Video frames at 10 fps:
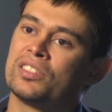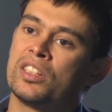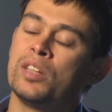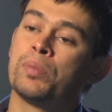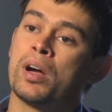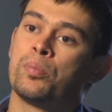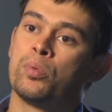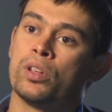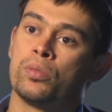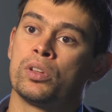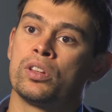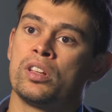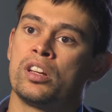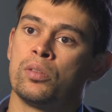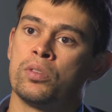keep up with the
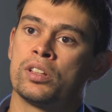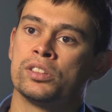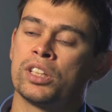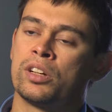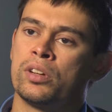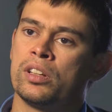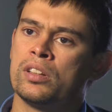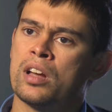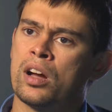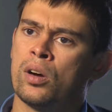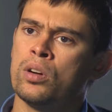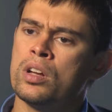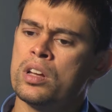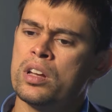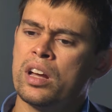data we can generate now?
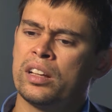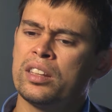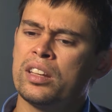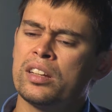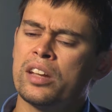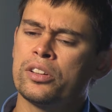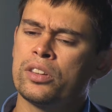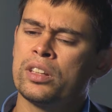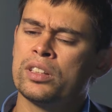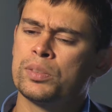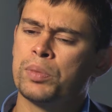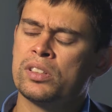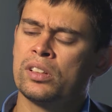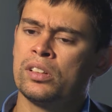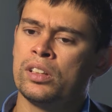And I think another thing is
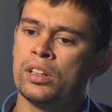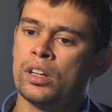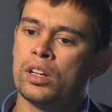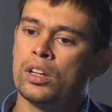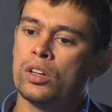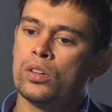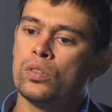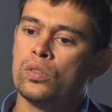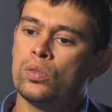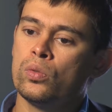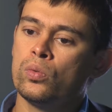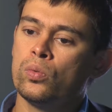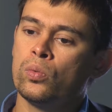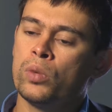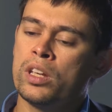basically
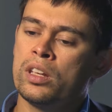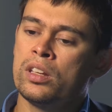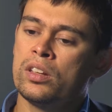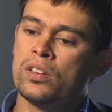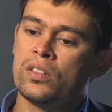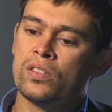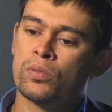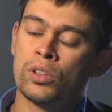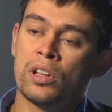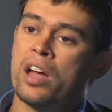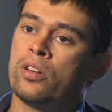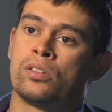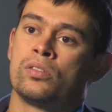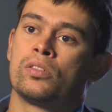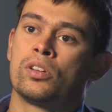we rely
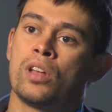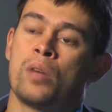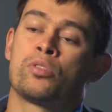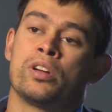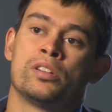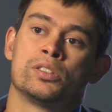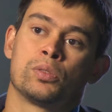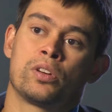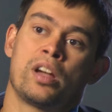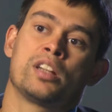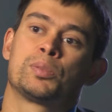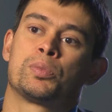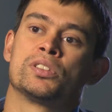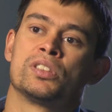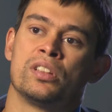on collaborators who are
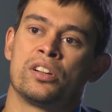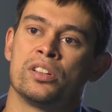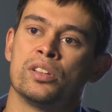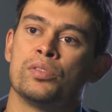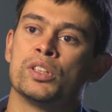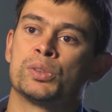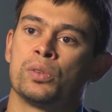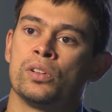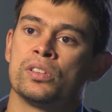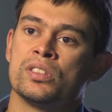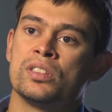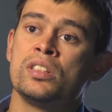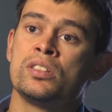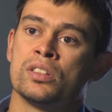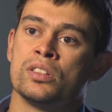experts in their individual
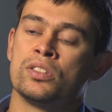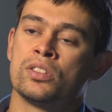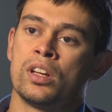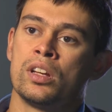diseases